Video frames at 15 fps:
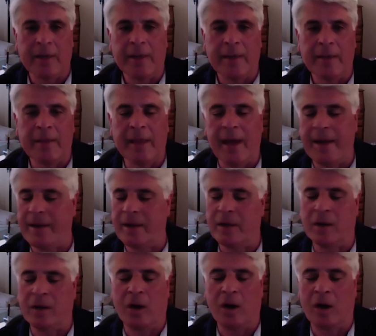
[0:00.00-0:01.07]
that
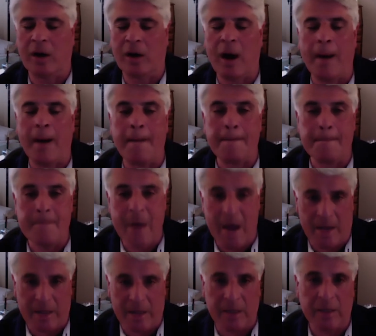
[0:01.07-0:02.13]
are a
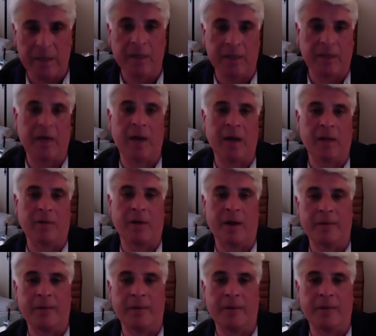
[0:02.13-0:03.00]
mess in Colorado.